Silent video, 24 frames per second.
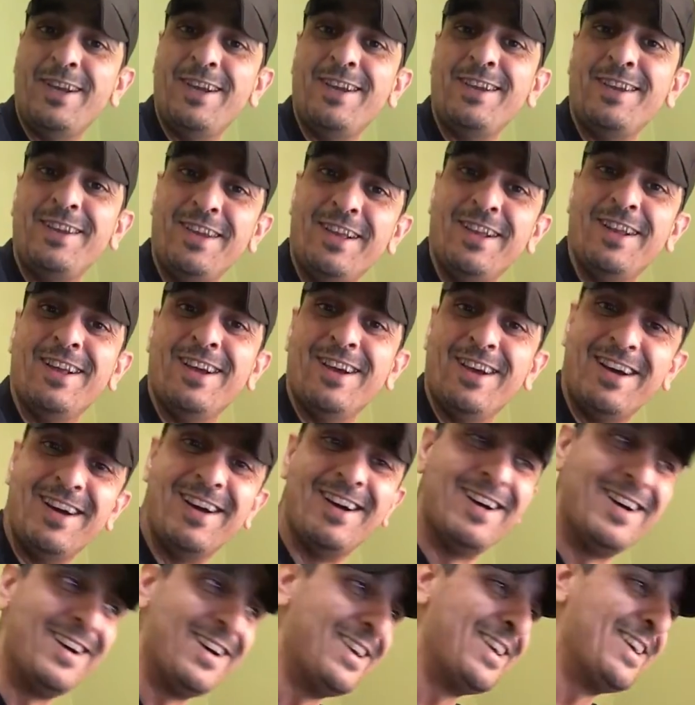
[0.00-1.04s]
you know?
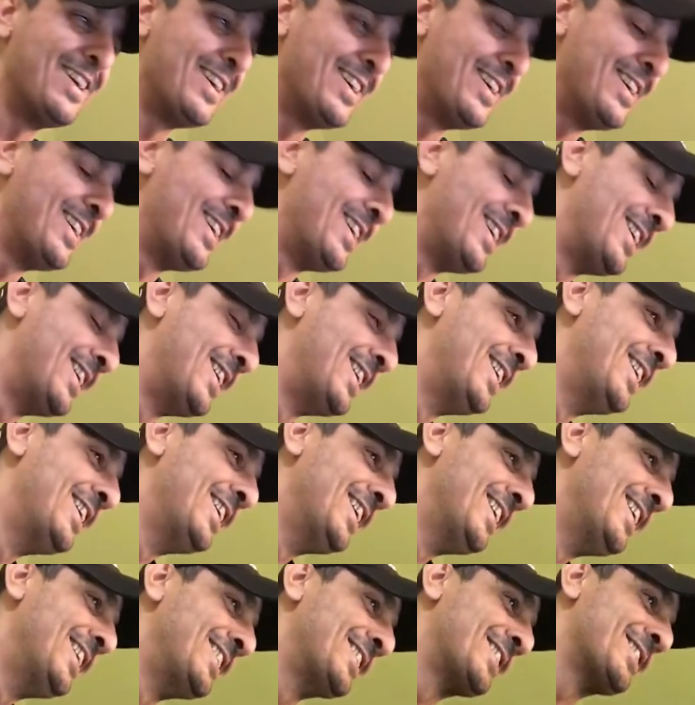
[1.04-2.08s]

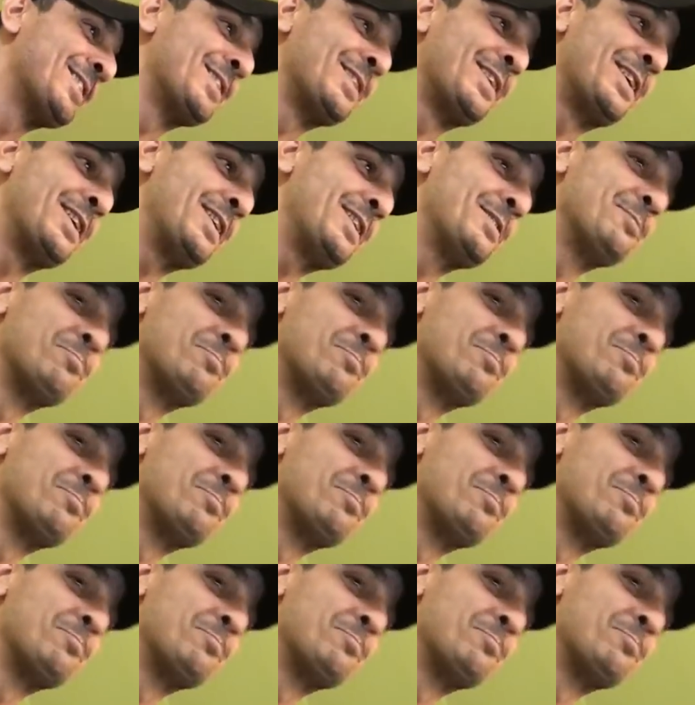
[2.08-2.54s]
So they